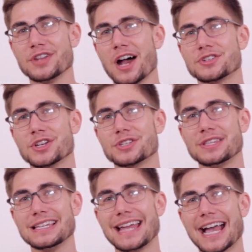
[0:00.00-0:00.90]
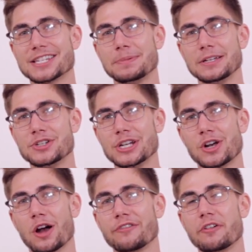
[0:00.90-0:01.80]
not just the SPG
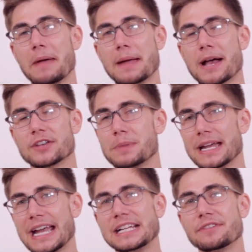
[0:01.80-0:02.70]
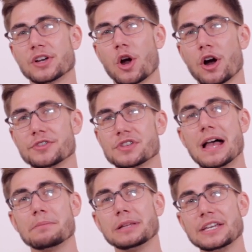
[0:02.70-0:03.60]
card from Amex, but any of the cards,
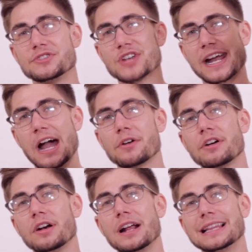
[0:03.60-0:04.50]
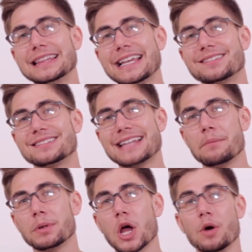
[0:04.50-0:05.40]
please check out our links
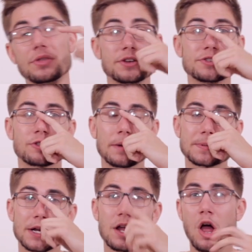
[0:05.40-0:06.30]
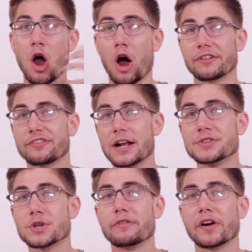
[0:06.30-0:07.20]
down below in the description. Our
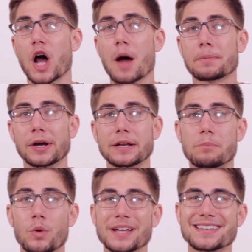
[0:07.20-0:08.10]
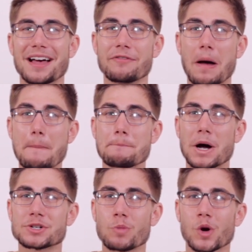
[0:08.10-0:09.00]
friends over at Upgraded Points have
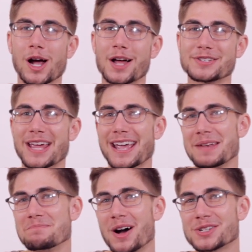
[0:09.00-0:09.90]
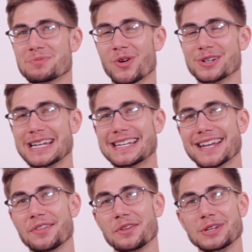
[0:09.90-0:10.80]
much more content and much more
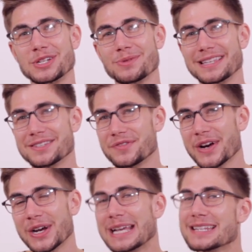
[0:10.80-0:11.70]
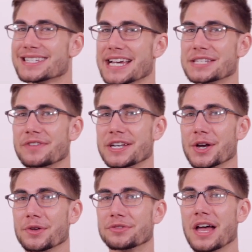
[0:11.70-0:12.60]
detail than we do in these very concise
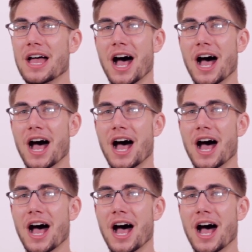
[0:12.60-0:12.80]
videos.